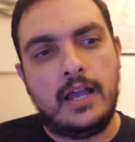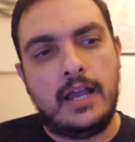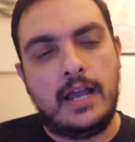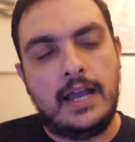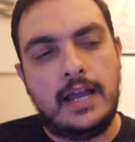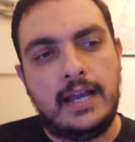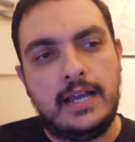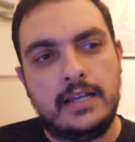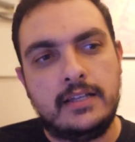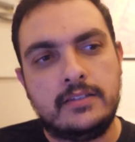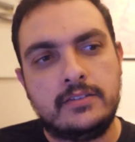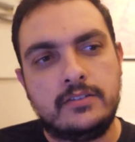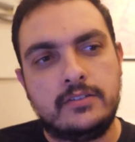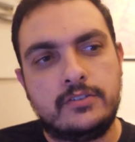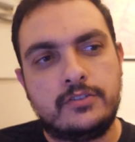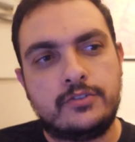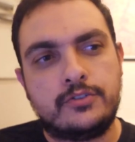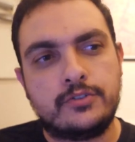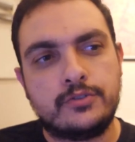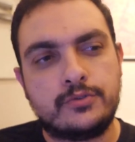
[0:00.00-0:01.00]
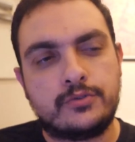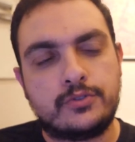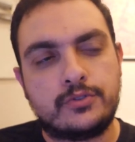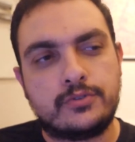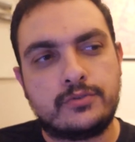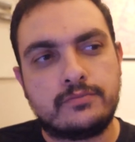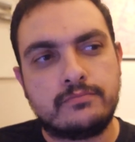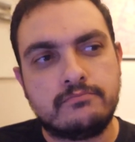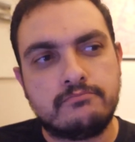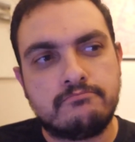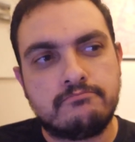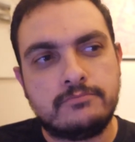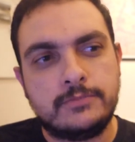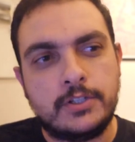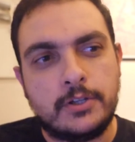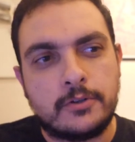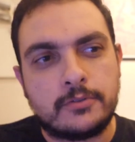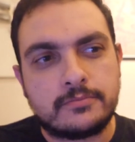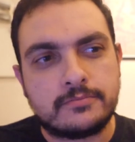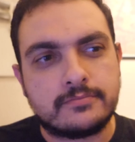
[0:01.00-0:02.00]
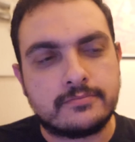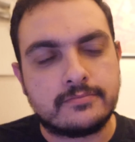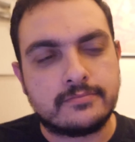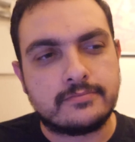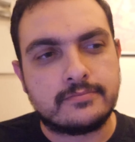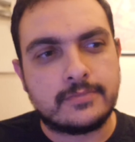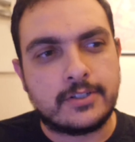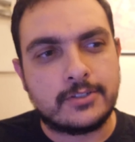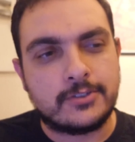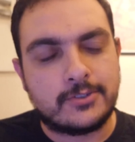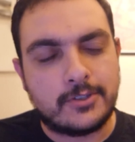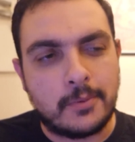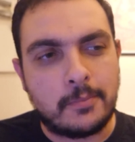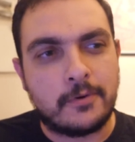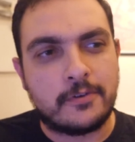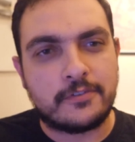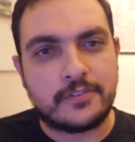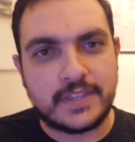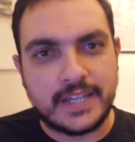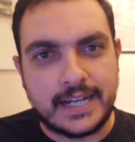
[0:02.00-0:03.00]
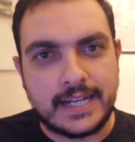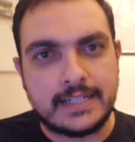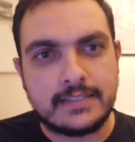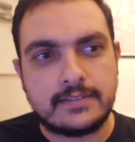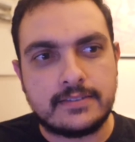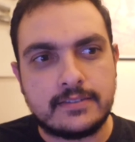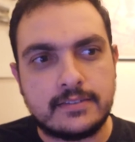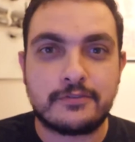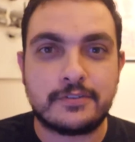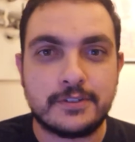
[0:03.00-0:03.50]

And to, on top of that,